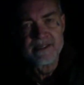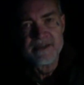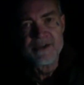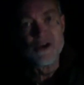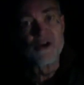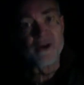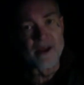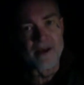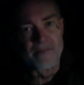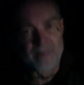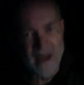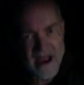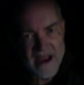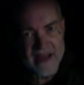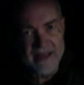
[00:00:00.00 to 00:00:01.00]
you're going to
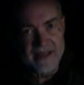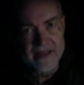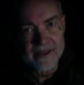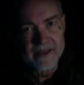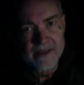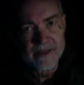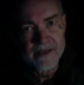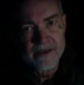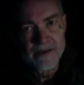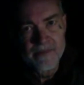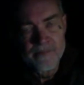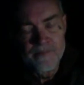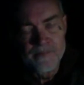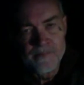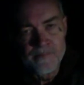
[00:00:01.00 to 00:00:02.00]
pay.
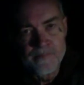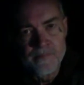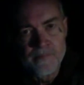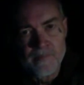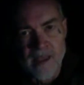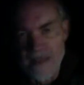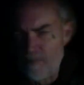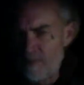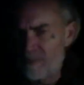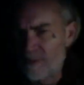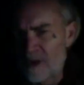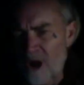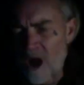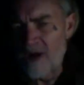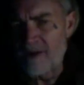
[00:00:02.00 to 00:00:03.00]
And with
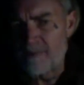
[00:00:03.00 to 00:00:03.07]
regard to